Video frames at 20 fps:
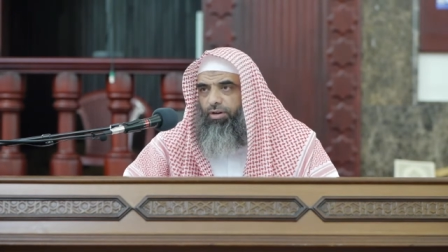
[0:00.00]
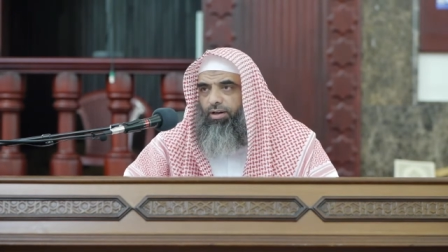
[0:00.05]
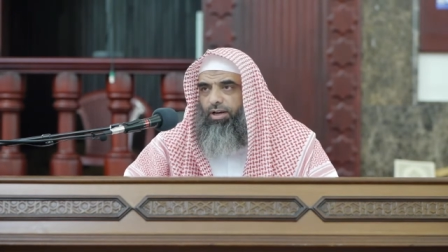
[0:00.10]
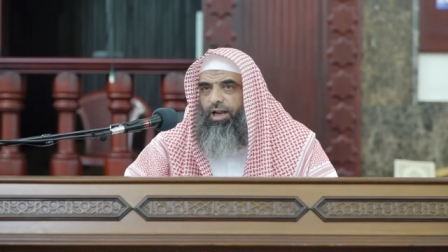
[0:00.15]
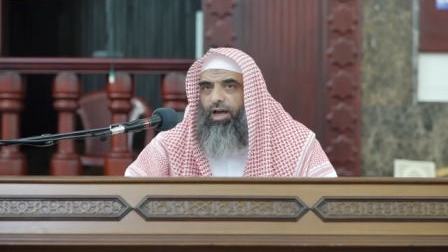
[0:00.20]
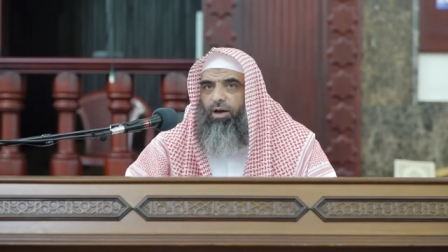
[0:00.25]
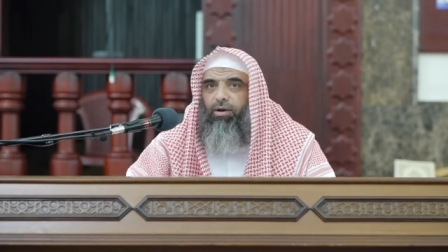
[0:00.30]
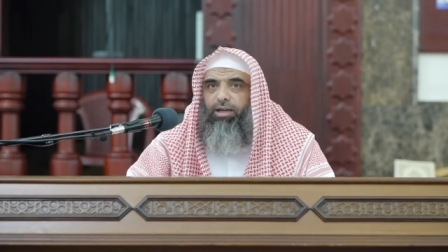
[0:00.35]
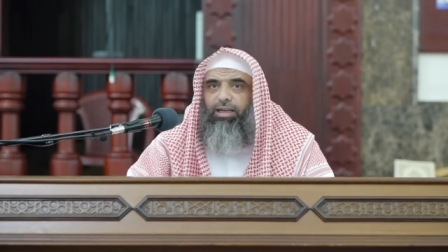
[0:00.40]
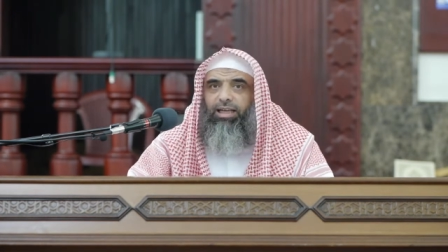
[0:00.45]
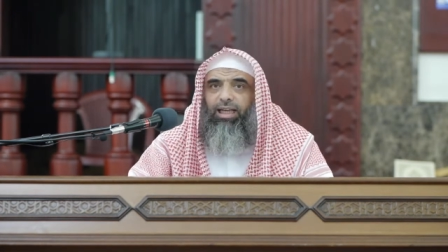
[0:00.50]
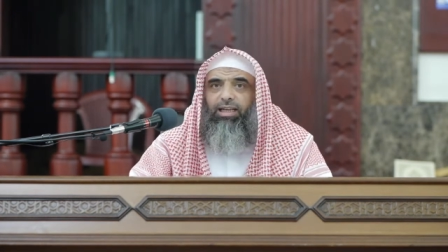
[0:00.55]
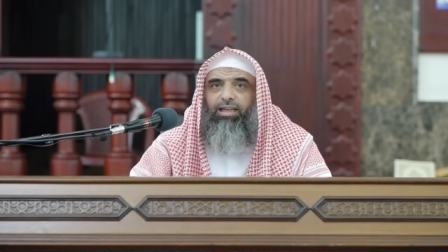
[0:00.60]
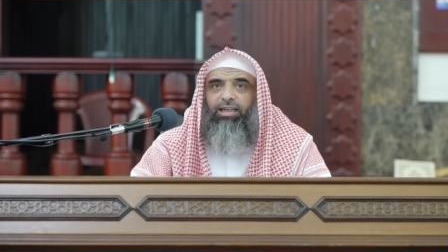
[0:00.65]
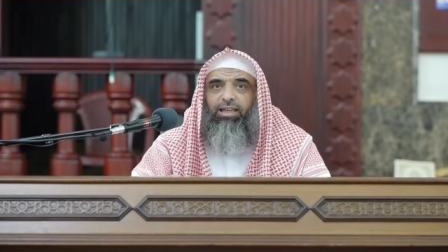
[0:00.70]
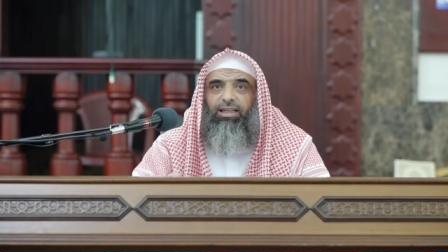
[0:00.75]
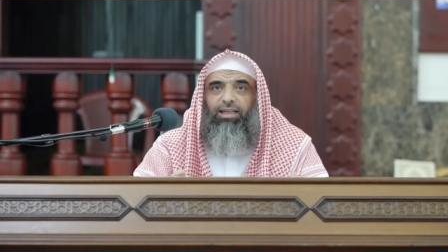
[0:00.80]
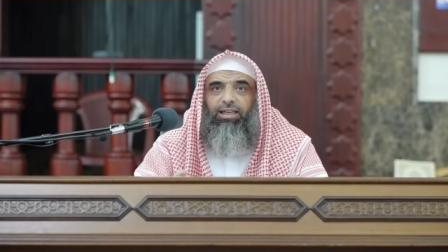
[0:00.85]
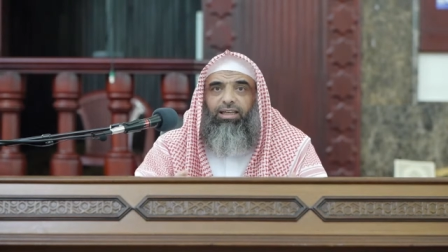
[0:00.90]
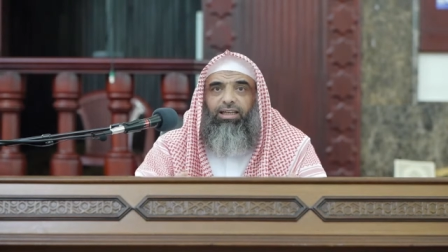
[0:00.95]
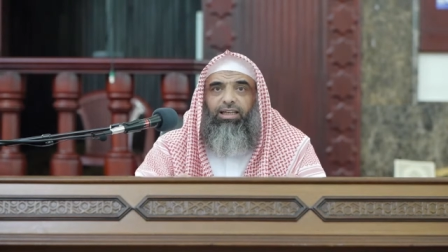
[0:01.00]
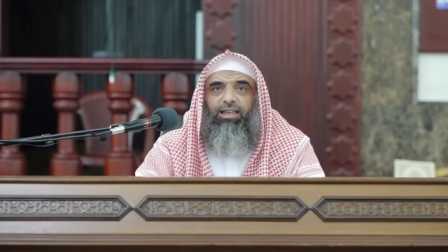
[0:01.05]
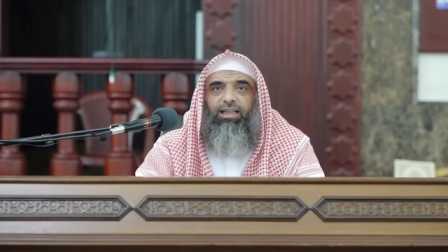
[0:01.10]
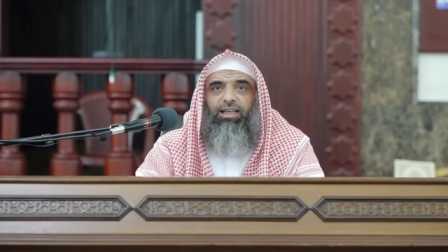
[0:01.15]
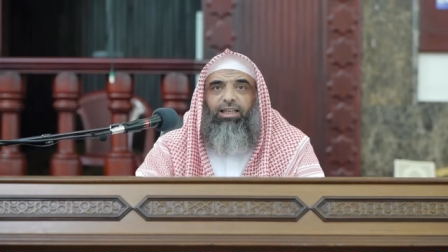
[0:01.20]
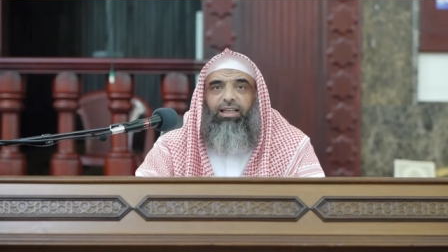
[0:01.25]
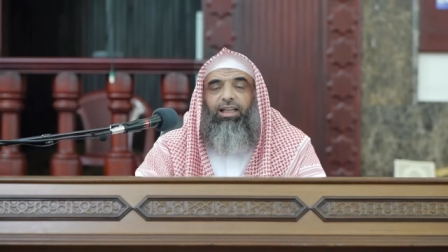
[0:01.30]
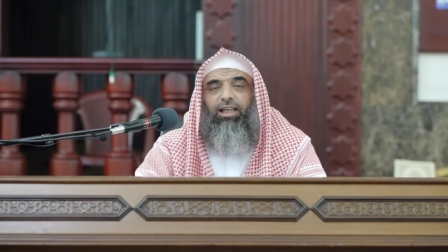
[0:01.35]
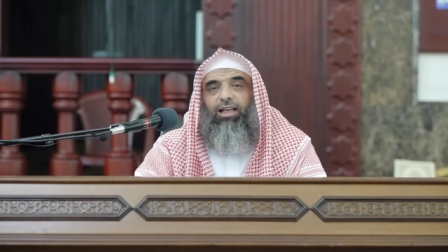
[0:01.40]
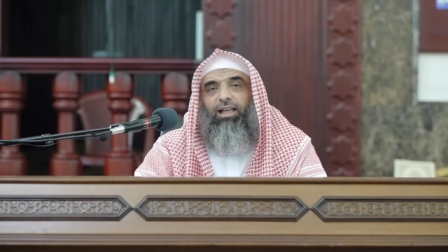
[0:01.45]
Now again,
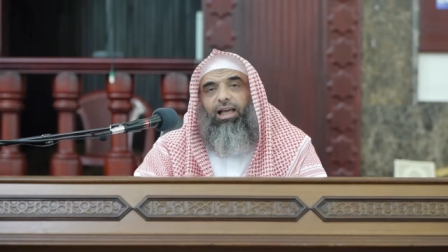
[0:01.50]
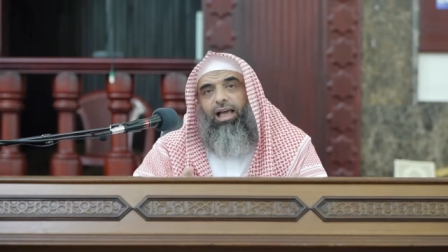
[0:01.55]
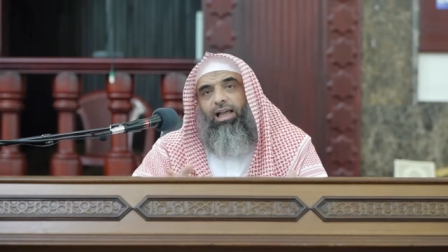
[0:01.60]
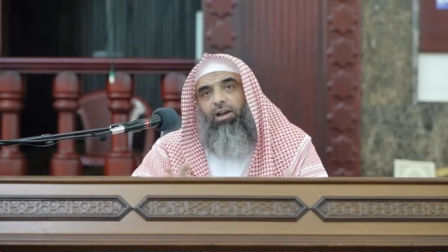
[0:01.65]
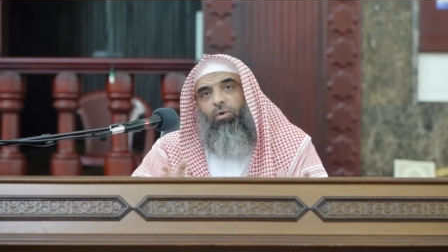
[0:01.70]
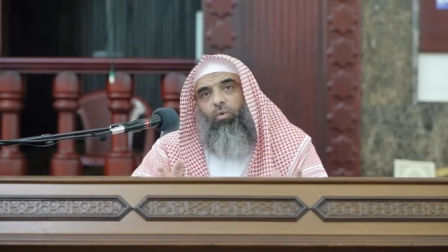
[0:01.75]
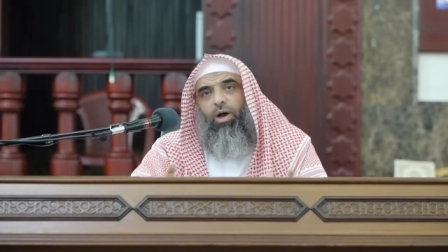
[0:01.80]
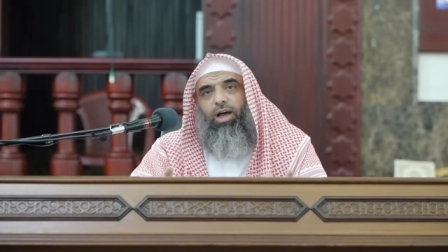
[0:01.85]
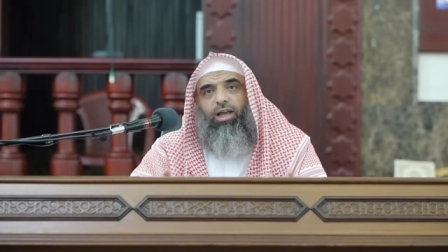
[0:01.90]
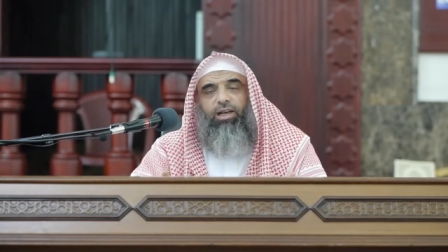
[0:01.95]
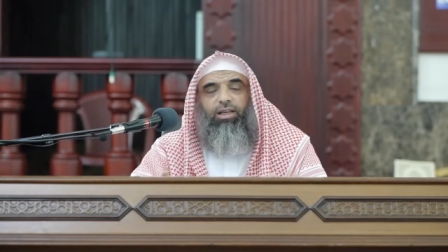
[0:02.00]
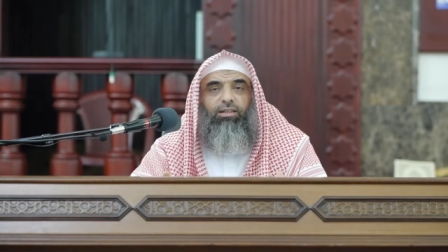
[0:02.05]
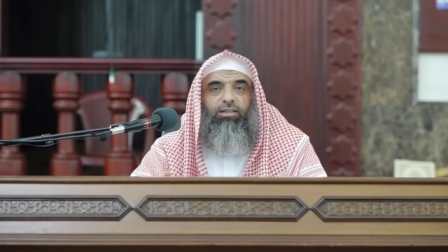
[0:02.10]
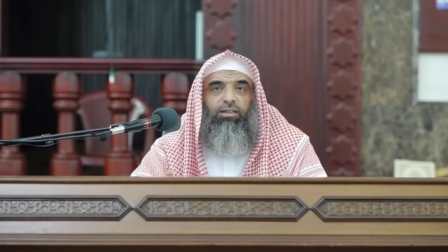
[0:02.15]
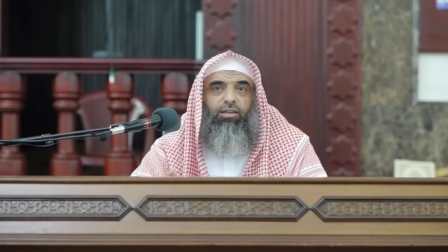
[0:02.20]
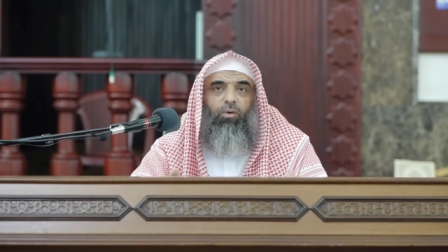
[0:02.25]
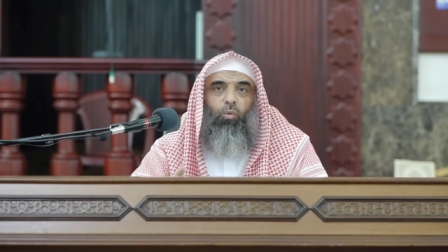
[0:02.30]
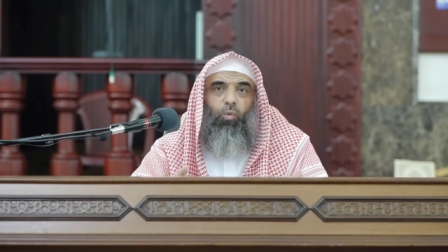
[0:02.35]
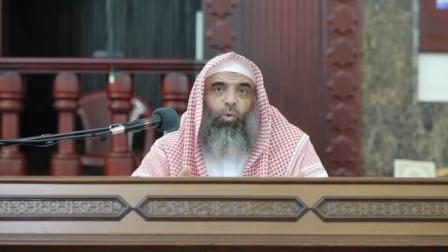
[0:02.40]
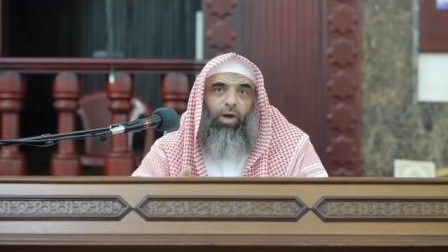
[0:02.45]
al-walid,